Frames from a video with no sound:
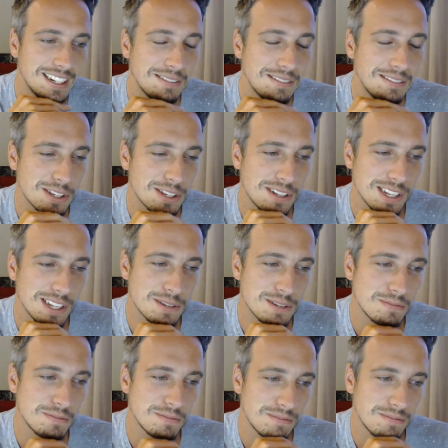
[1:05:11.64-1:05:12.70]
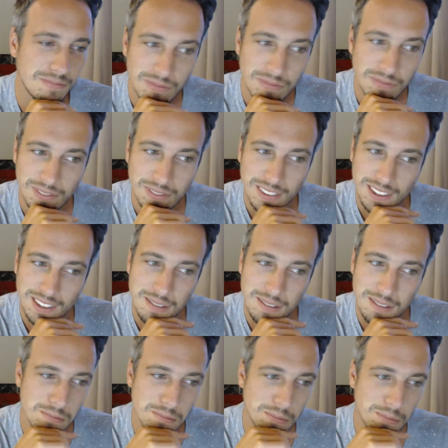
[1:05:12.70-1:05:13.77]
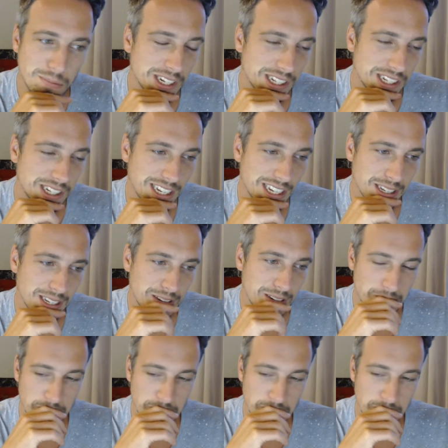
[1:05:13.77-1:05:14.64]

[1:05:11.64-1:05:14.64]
And that's pretty intense.